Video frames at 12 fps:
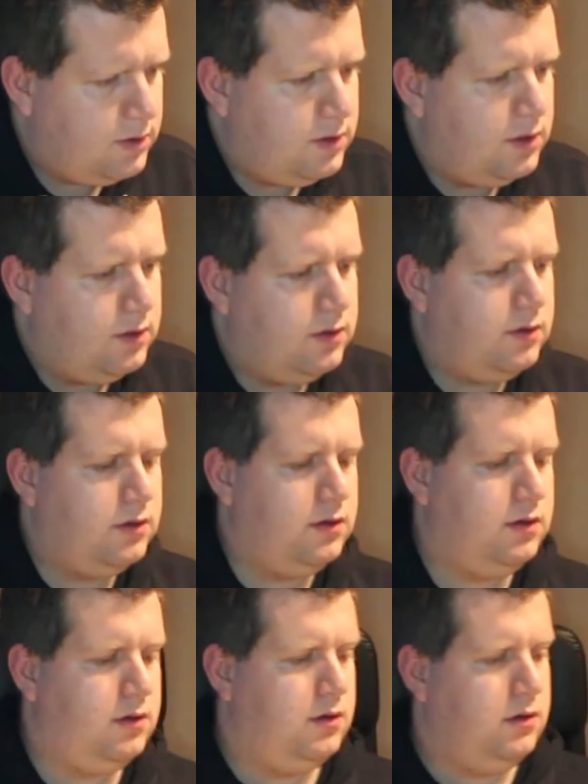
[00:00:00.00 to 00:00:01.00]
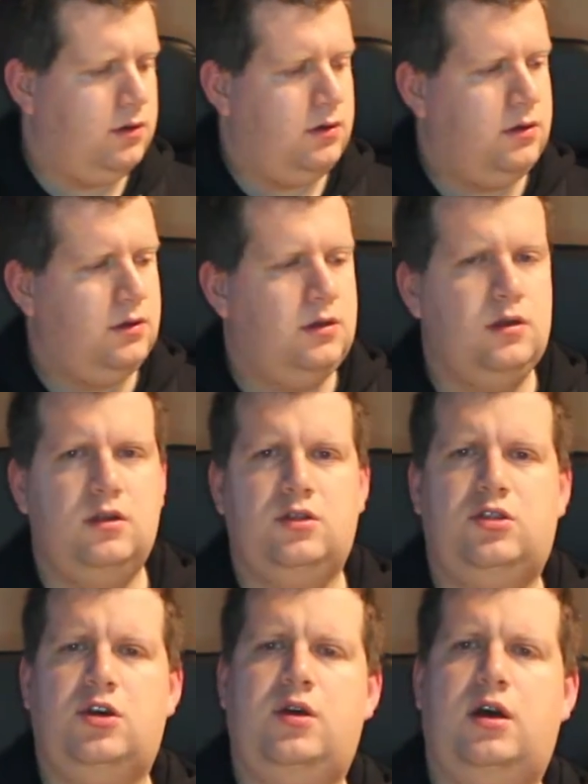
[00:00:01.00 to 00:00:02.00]
So,
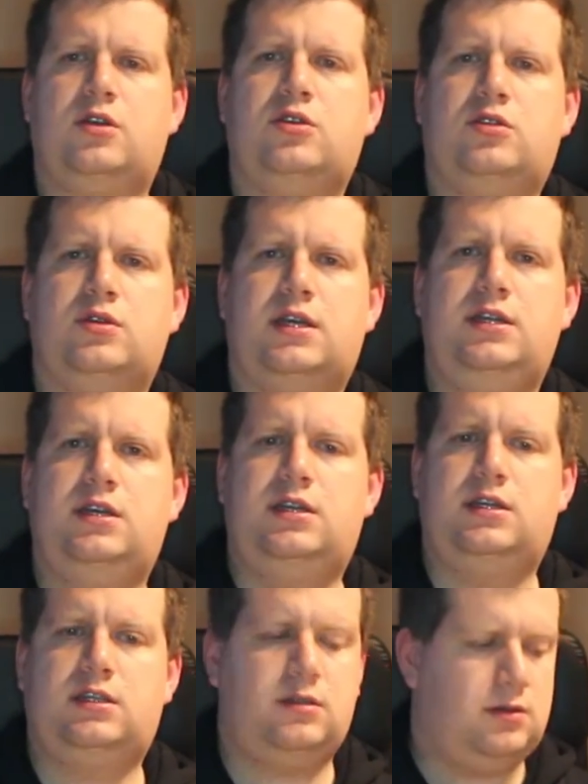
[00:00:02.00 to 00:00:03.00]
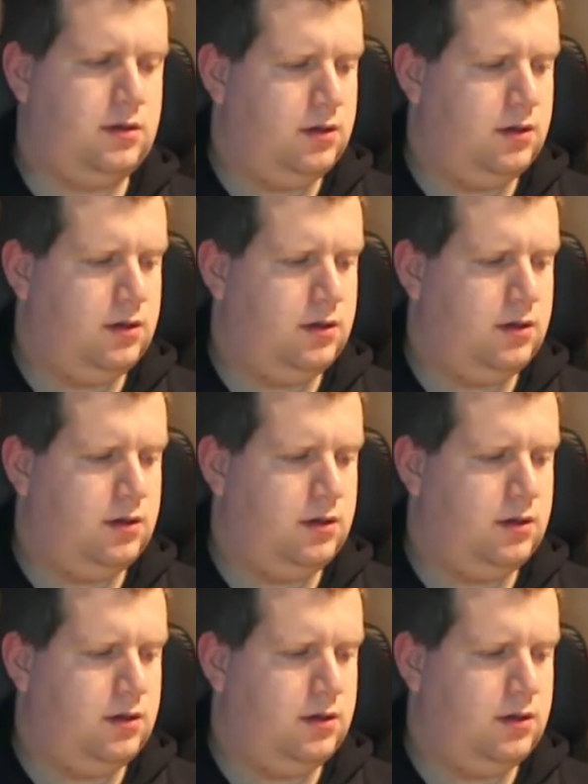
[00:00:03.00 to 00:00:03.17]
don't know how good you can hear this.